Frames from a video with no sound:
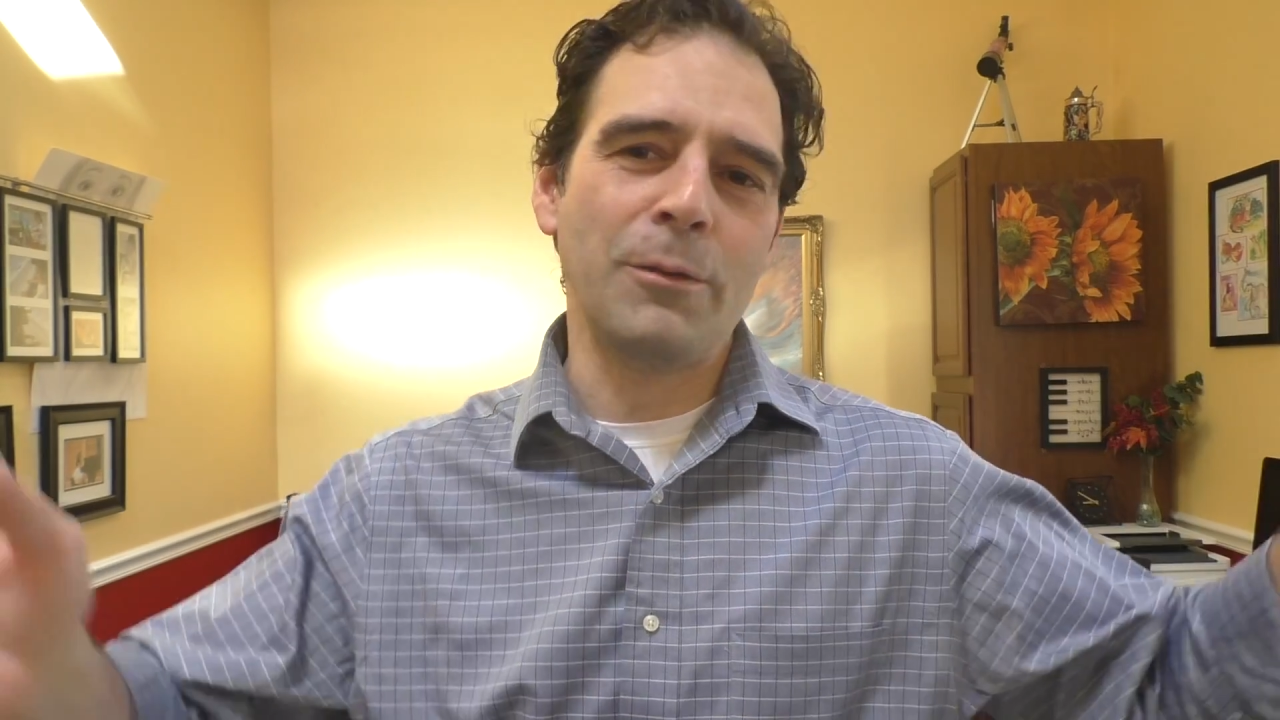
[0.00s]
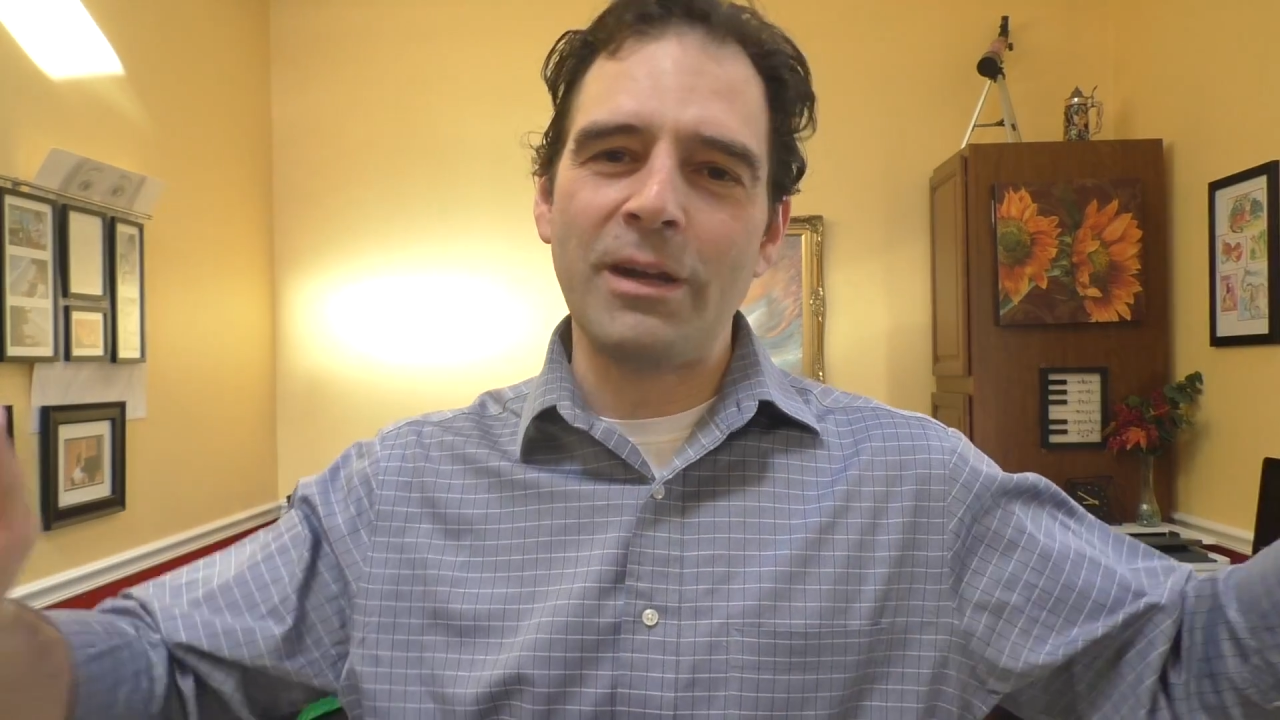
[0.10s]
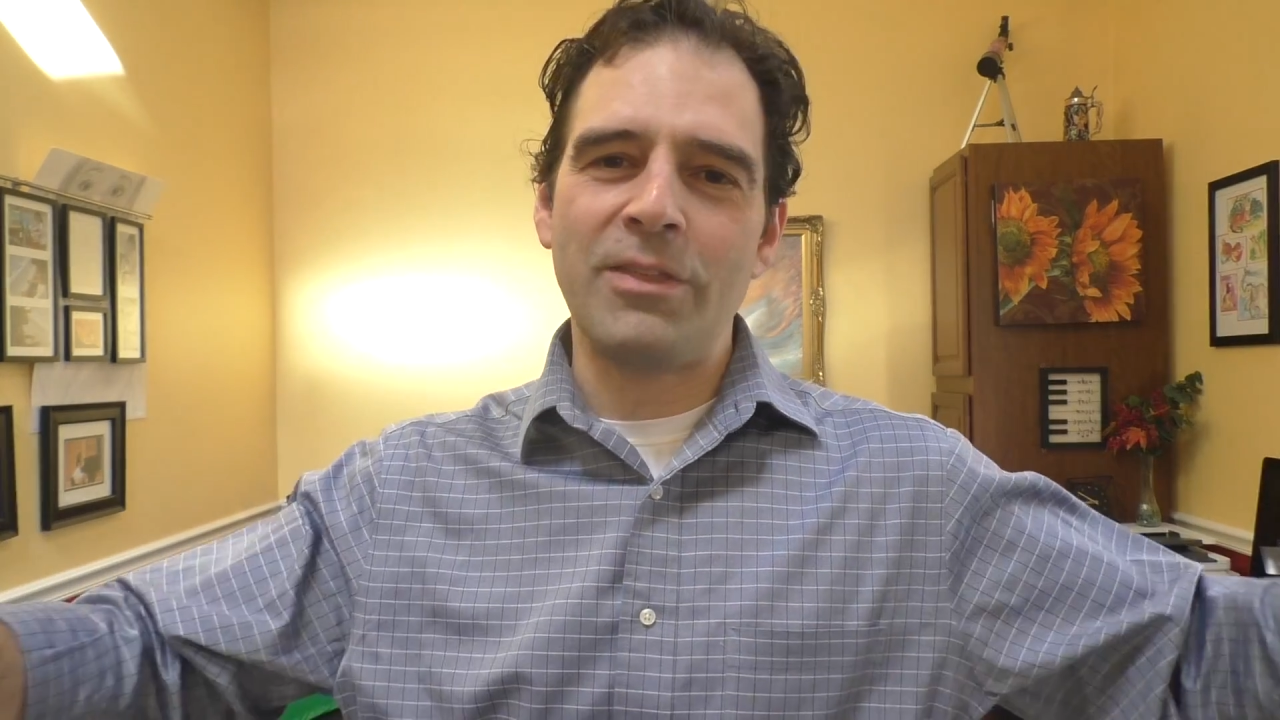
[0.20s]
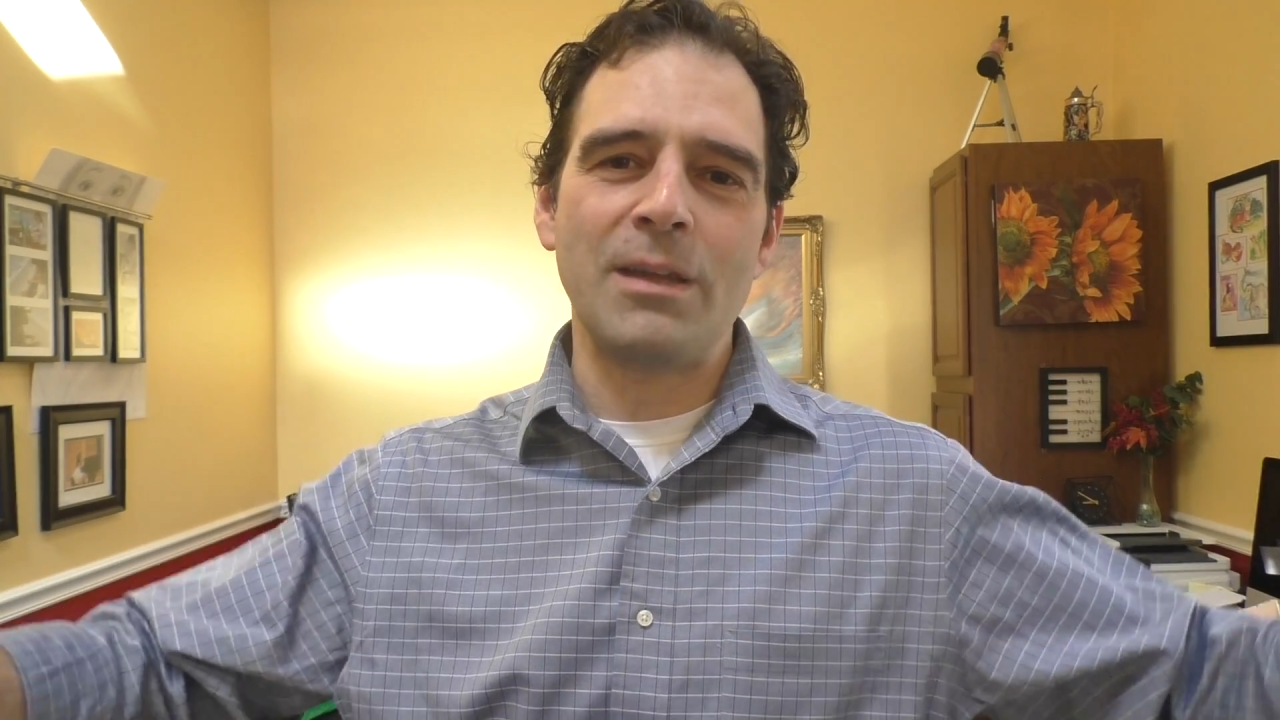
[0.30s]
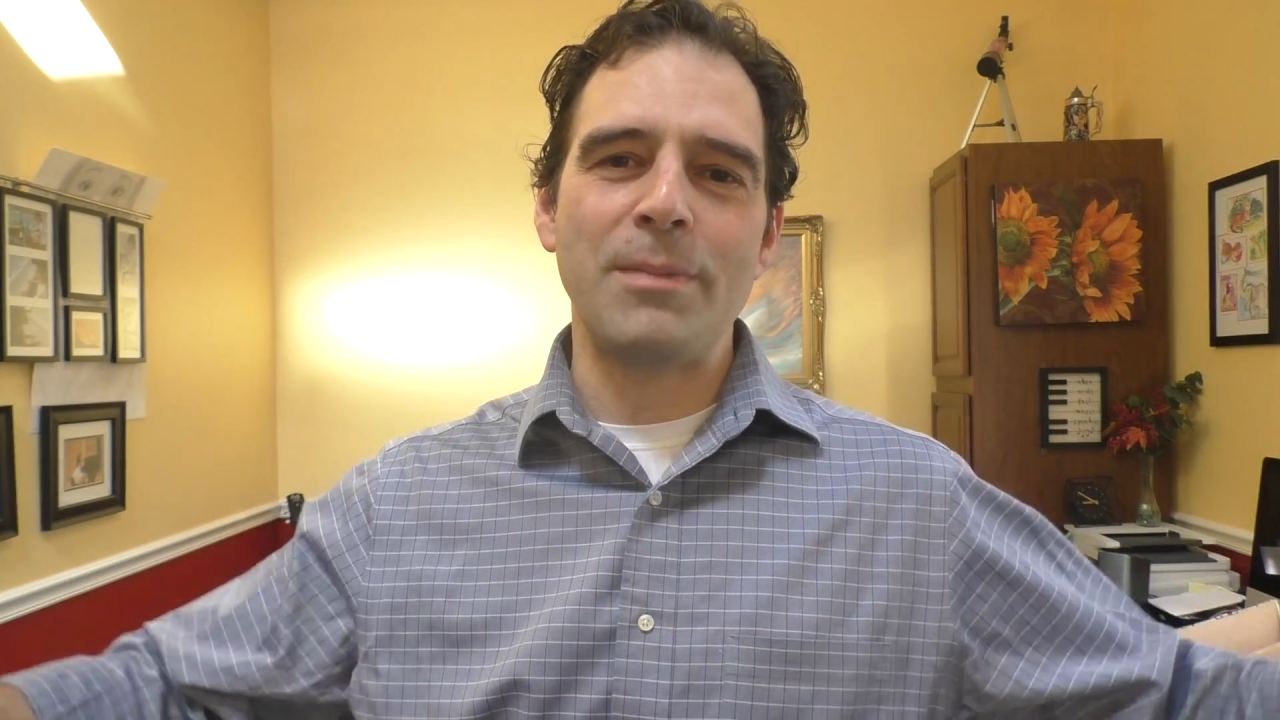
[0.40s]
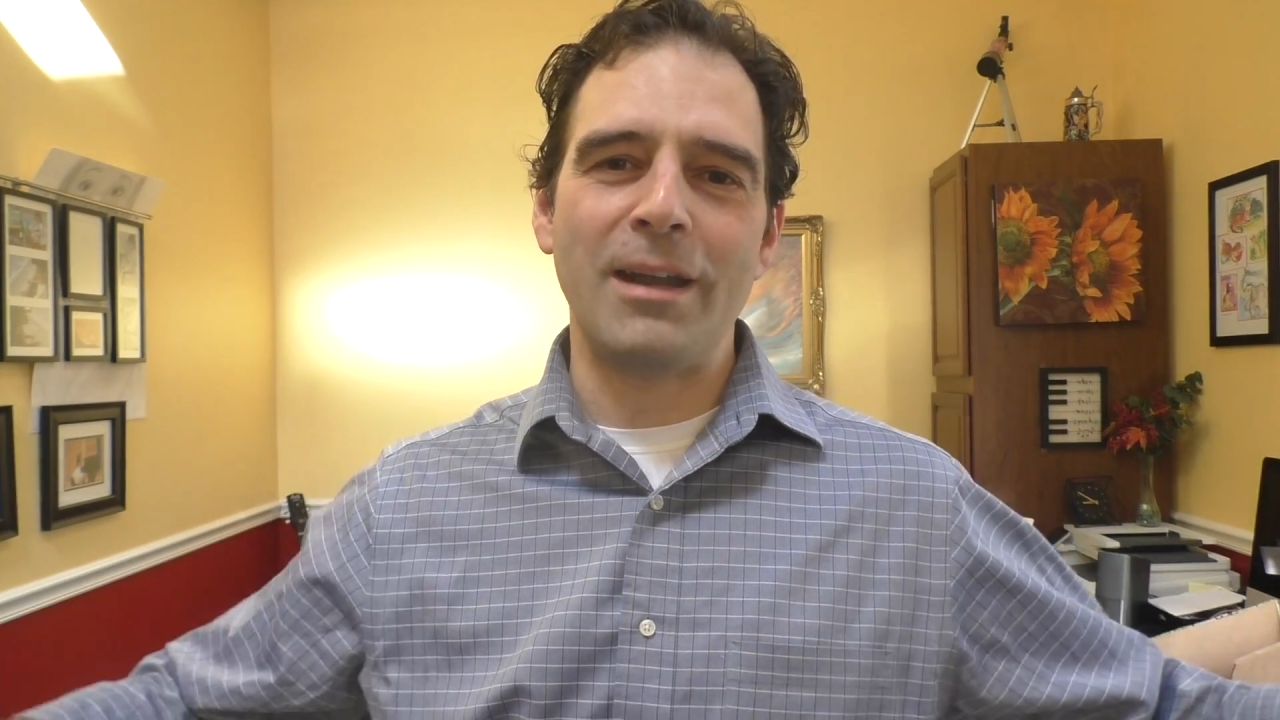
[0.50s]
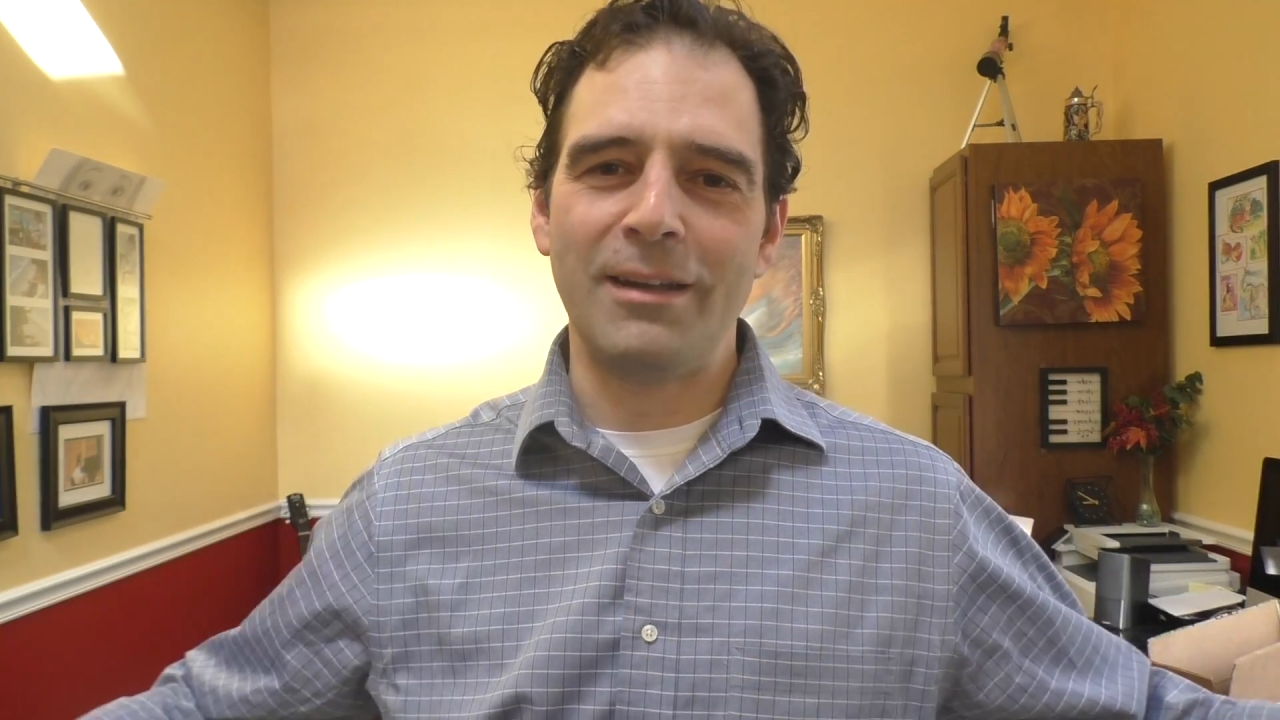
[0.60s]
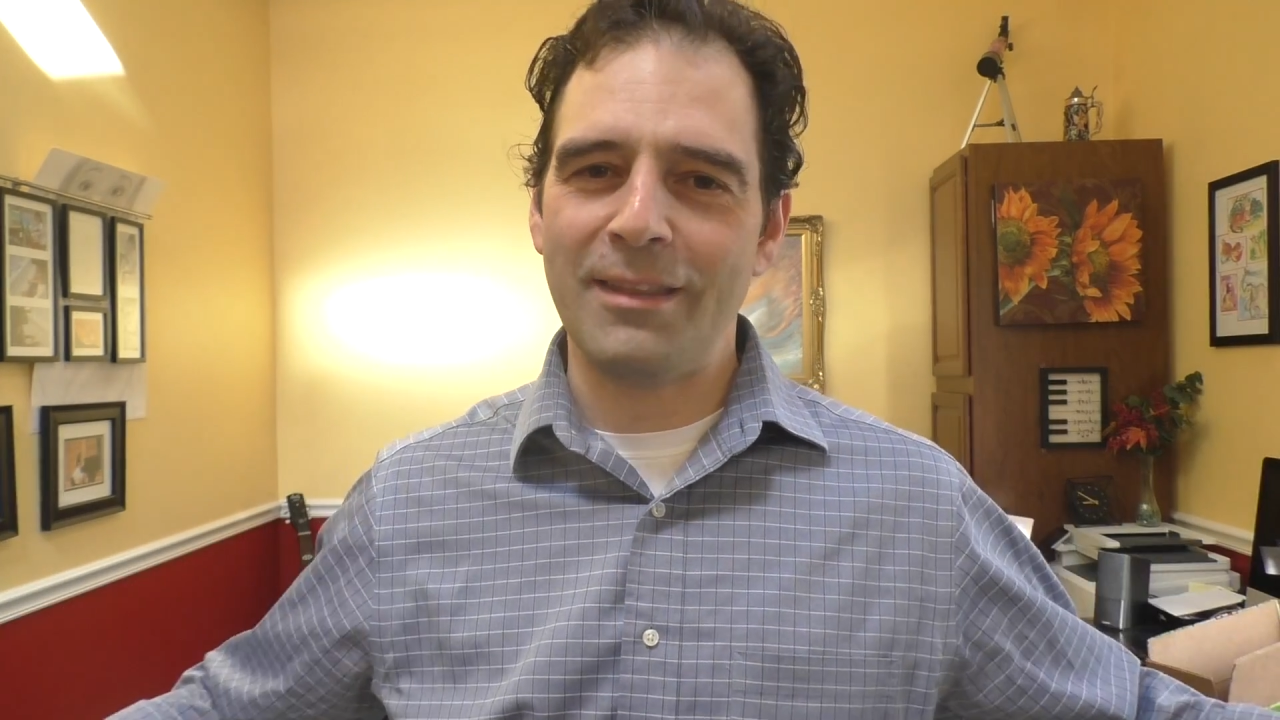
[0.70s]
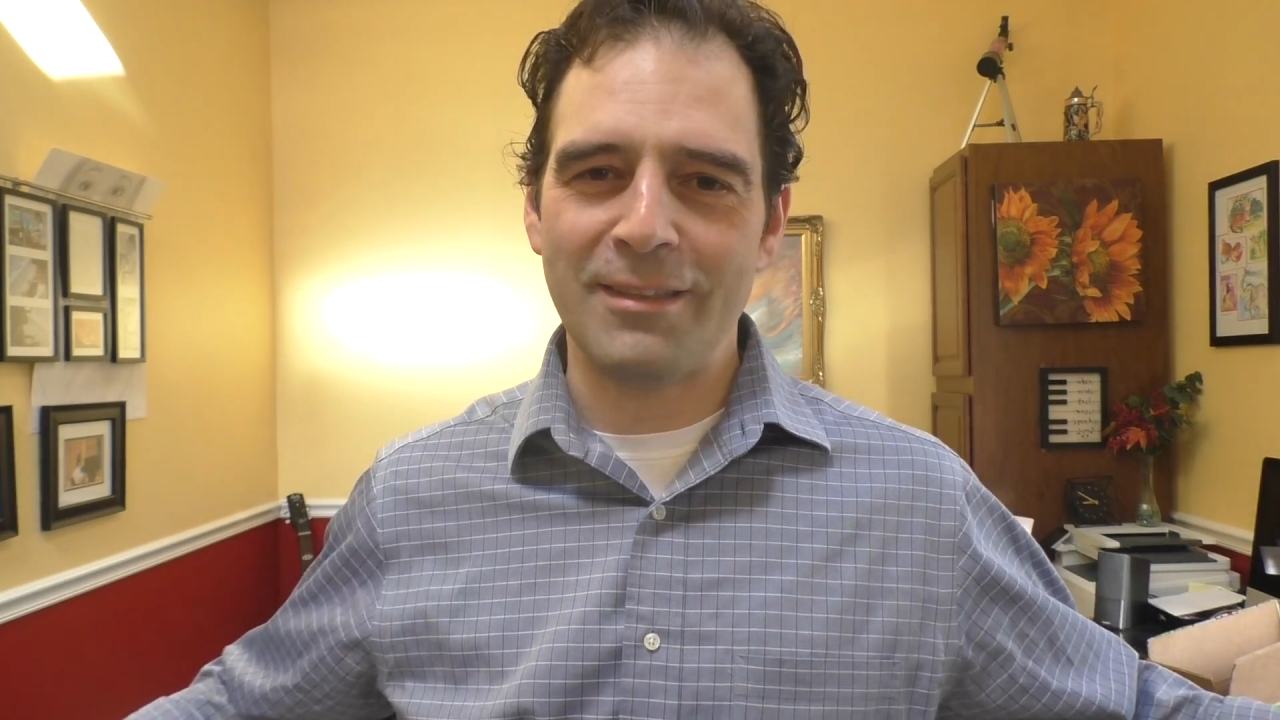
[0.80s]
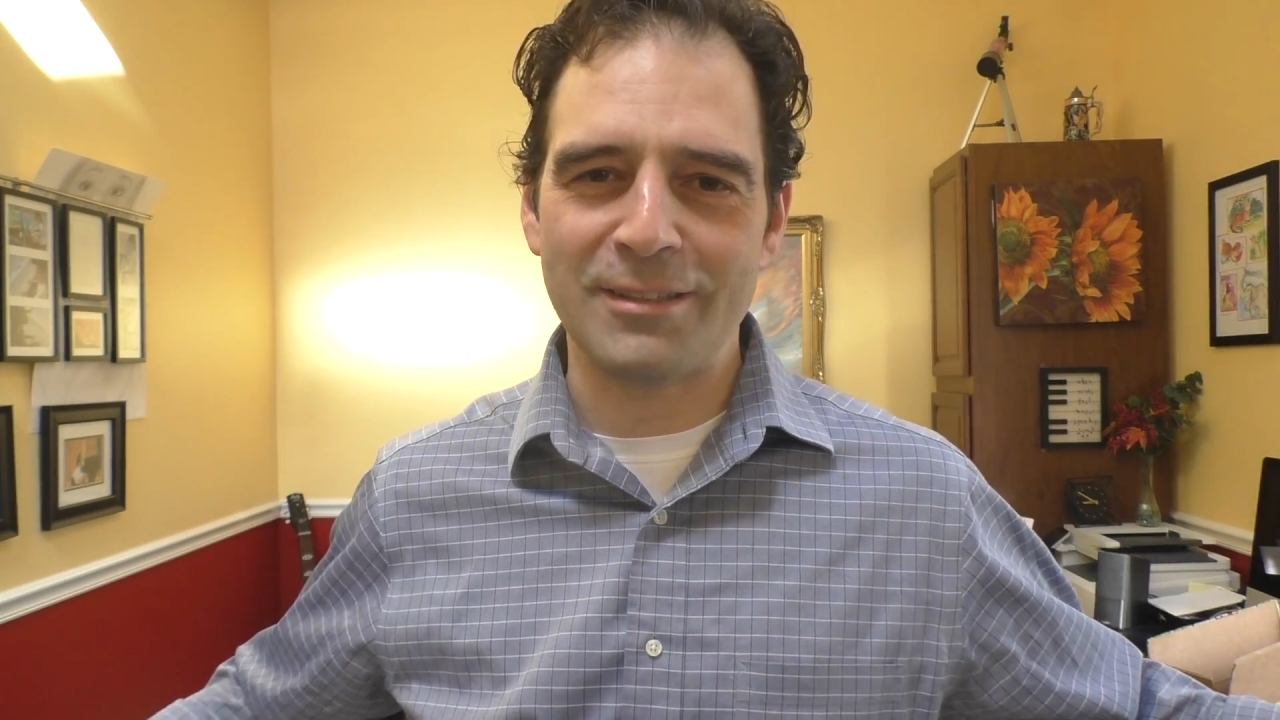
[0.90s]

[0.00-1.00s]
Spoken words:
know anything about it at